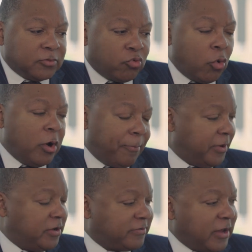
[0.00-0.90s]
growing up
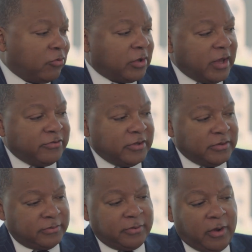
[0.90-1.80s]
in the
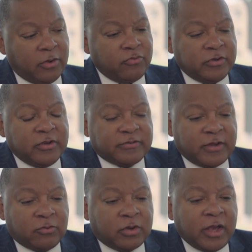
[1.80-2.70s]
segregation, the 100-year
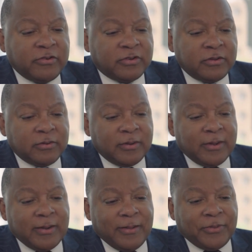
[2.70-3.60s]
segregation
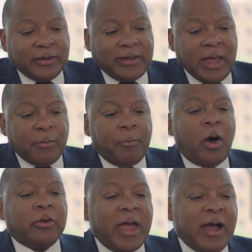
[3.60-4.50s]
that came
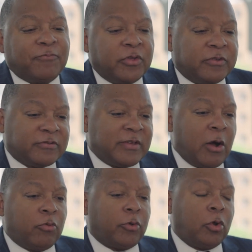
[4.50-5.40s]
about after the
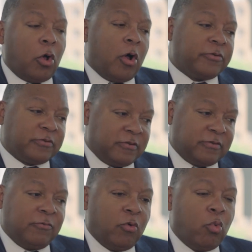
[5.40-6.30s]
South lost the
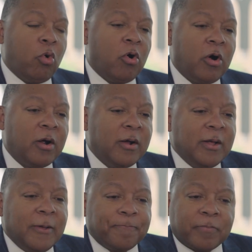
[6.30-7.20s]
Civil War,
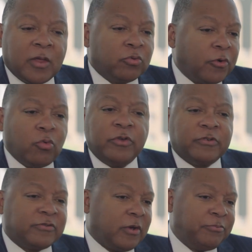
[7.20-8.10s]
It was always
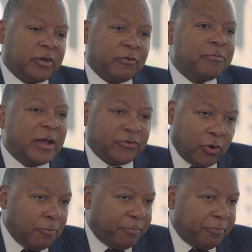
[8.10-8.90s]
the subject of my term